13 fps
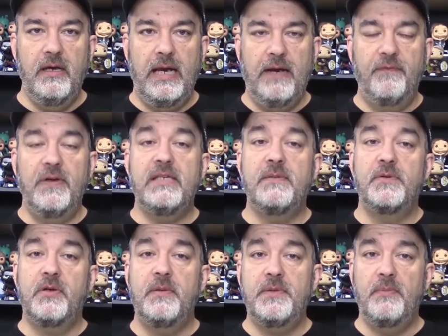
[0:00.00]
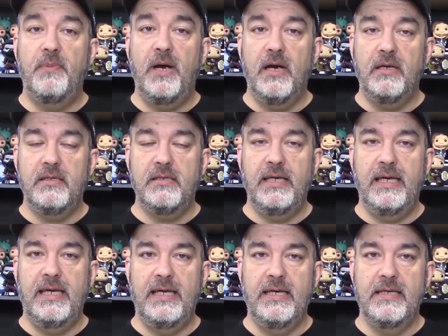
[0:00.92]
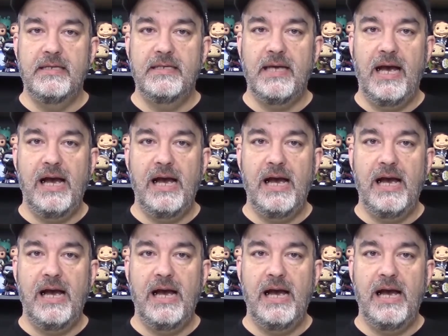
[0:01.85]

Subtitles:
every subscription box is